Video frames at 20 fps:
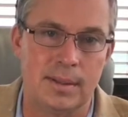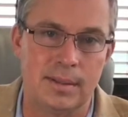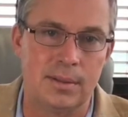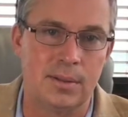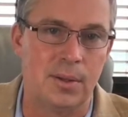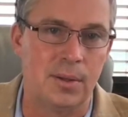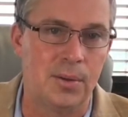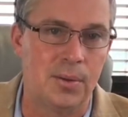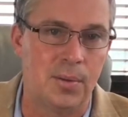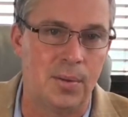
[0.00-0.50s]
A
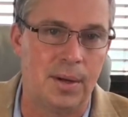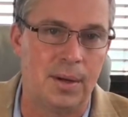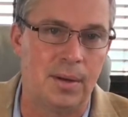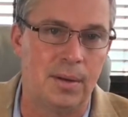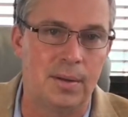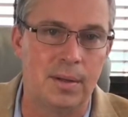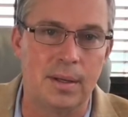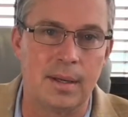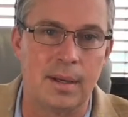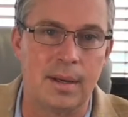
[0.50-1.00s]
surgery,
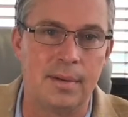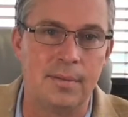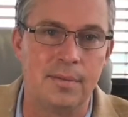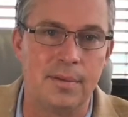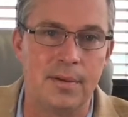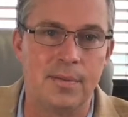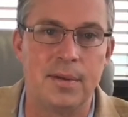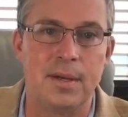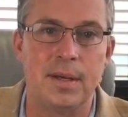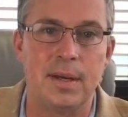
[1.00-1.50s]
you're looking at
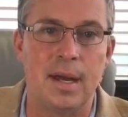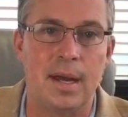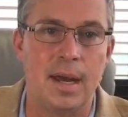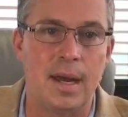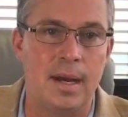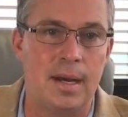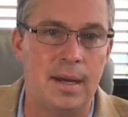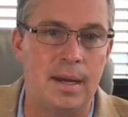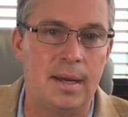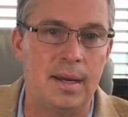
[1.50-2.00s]
50 to
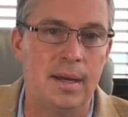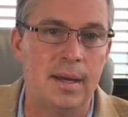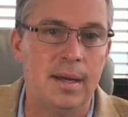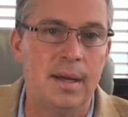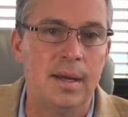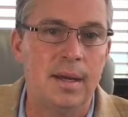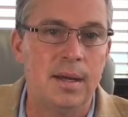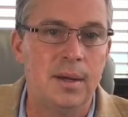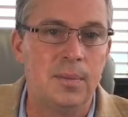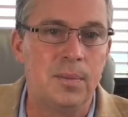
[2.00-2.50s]
80.
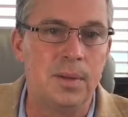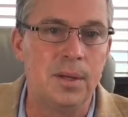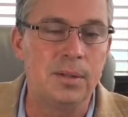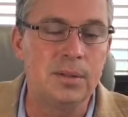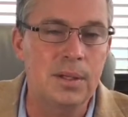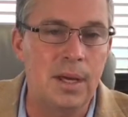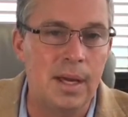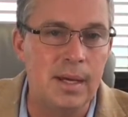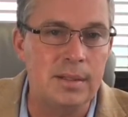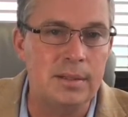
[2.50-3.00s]
Well,
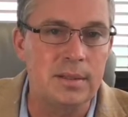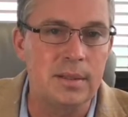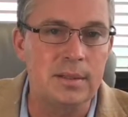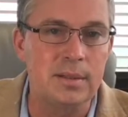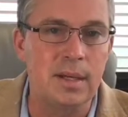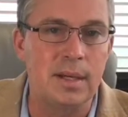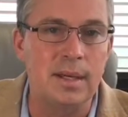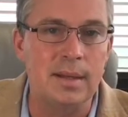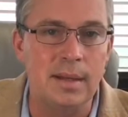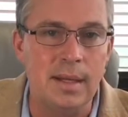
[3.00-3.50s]
those
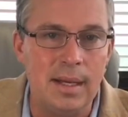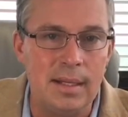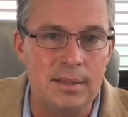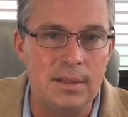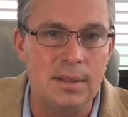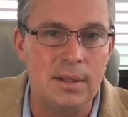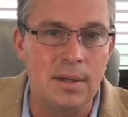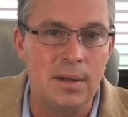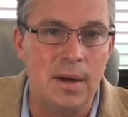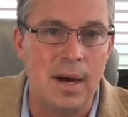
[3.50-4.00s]
cases, unless
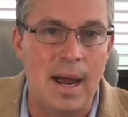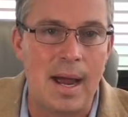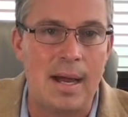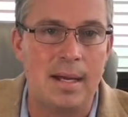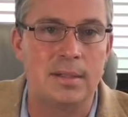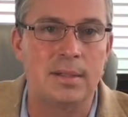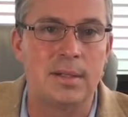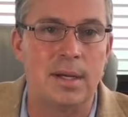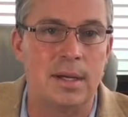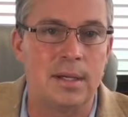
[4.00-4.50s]
there are
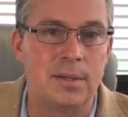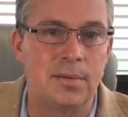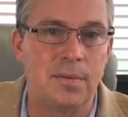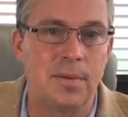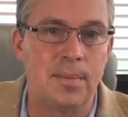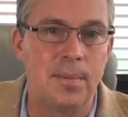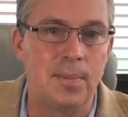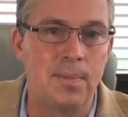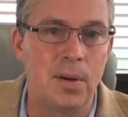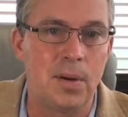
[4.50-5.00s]
assets
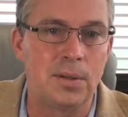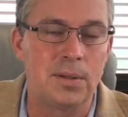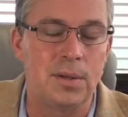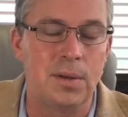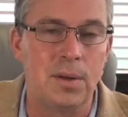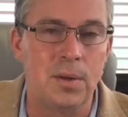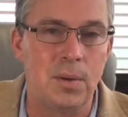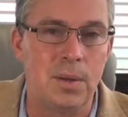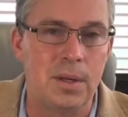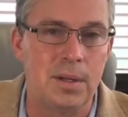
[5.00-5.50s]
from the person
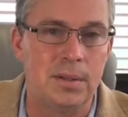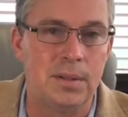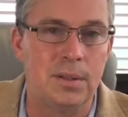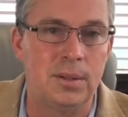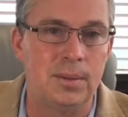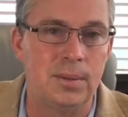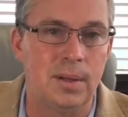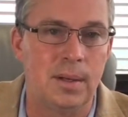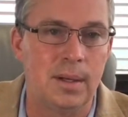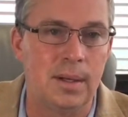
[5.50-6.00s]
who hit
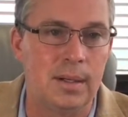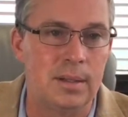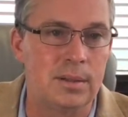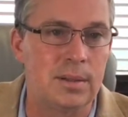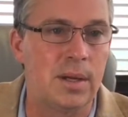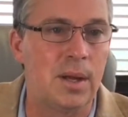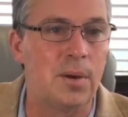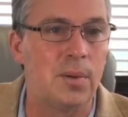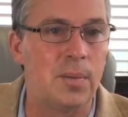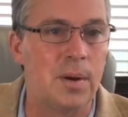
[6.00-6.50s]
you, are going to
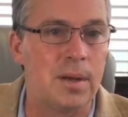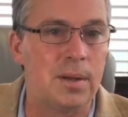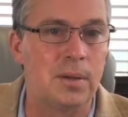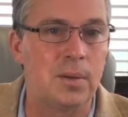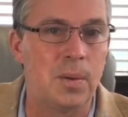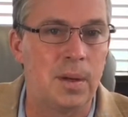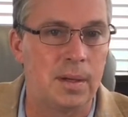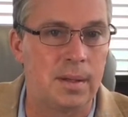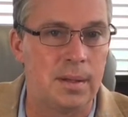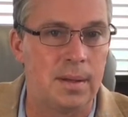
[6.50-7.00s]
settle rather
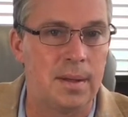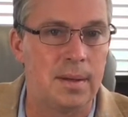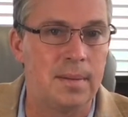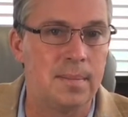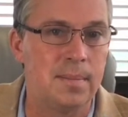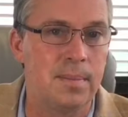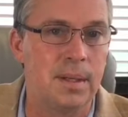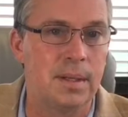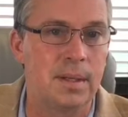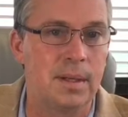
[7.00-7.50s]
quickly
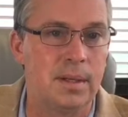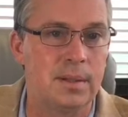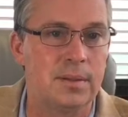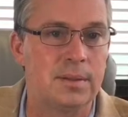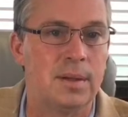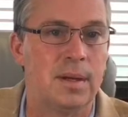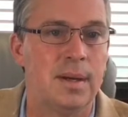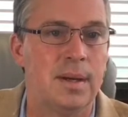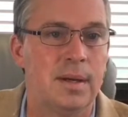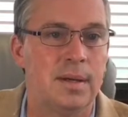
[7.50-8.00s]

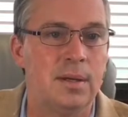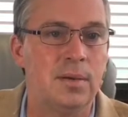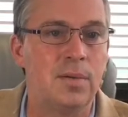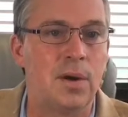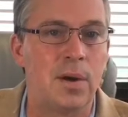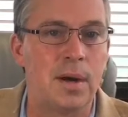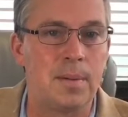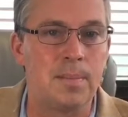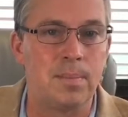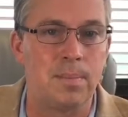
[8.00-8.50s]
because you've
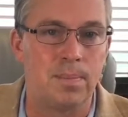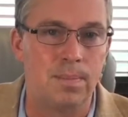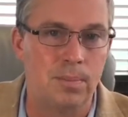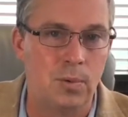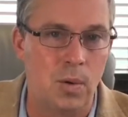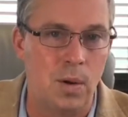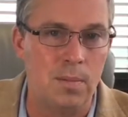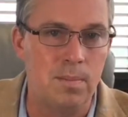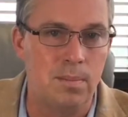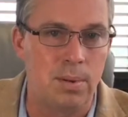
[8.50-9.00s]
already,
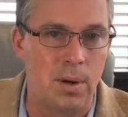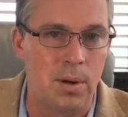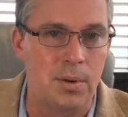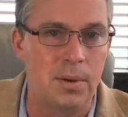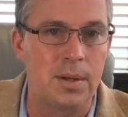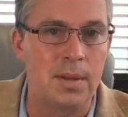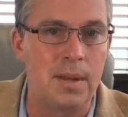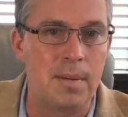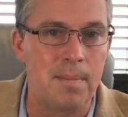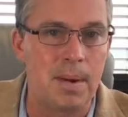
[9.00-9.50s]
quote,
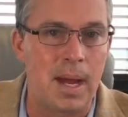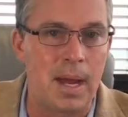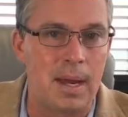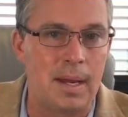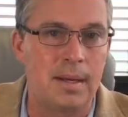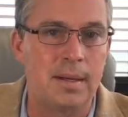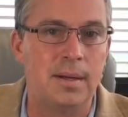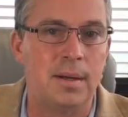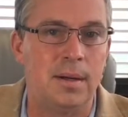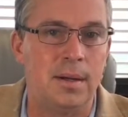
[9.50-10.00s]
broken the
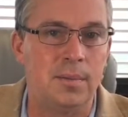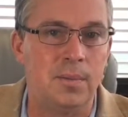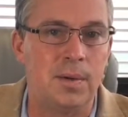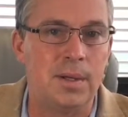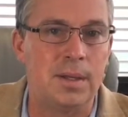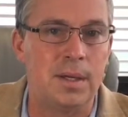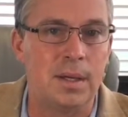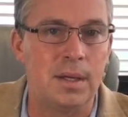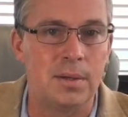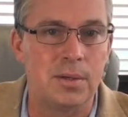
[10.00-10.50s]
bank on
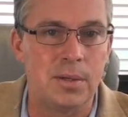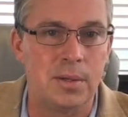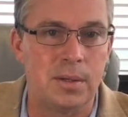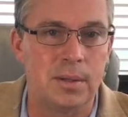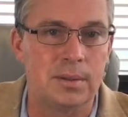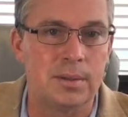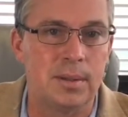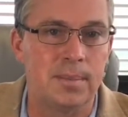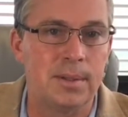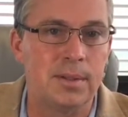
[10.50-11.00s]
what the
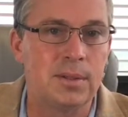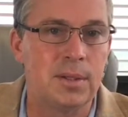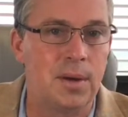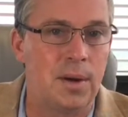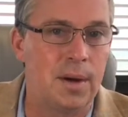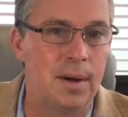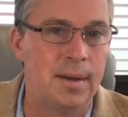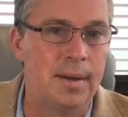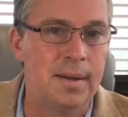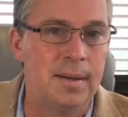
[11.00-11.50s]
insurance limits
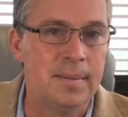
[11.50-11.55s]
are.